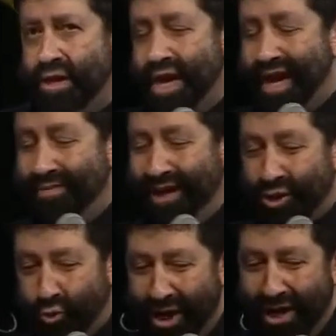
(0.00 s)
The enemy
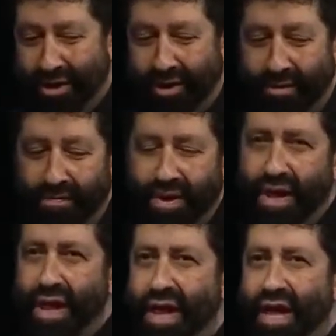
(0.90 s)
is real.
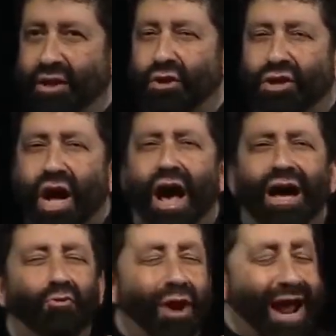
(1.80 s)
Hitler
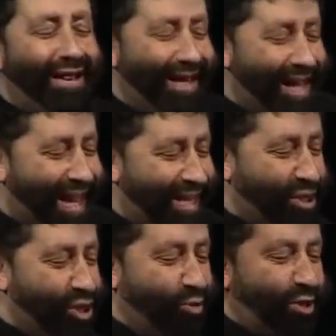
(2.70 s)
died railing
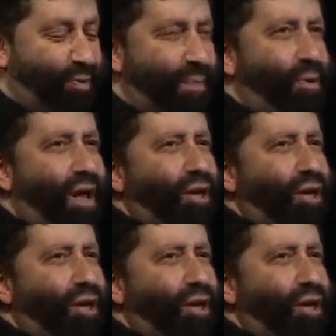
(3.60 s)
against the Jewish people,